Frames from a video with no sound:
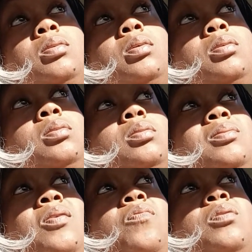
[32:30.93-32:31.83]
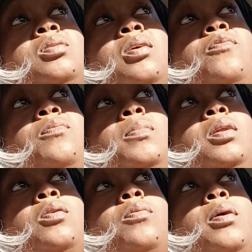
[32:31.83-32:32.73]
it's definitely time for me
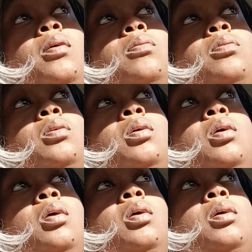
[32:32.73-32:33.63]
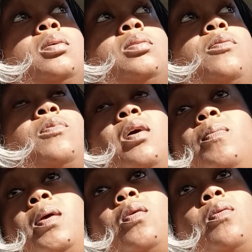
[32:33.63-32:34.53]
to ground. Because I've
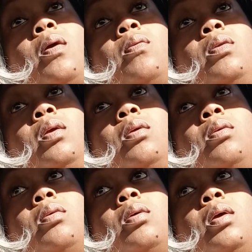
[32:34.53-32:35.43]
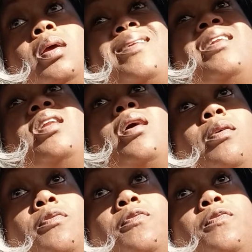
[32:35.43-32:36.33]
not been grounding
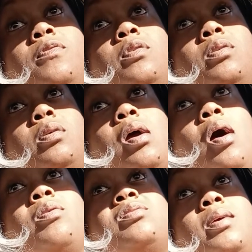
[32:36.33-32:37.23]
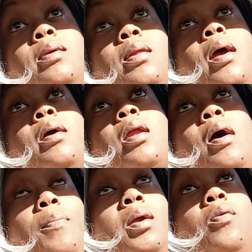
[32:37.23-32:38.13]
enough. I'll say that.
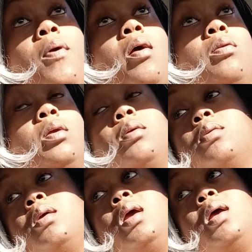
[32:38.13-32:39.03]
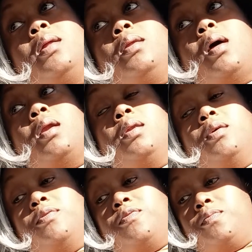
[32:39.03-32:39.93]
I've been grounding. Not
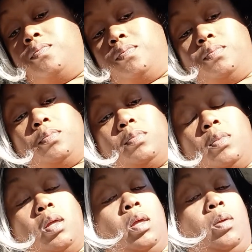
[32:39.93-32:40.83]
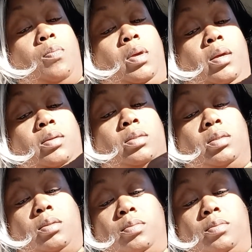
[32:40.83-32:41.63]
enough. Because,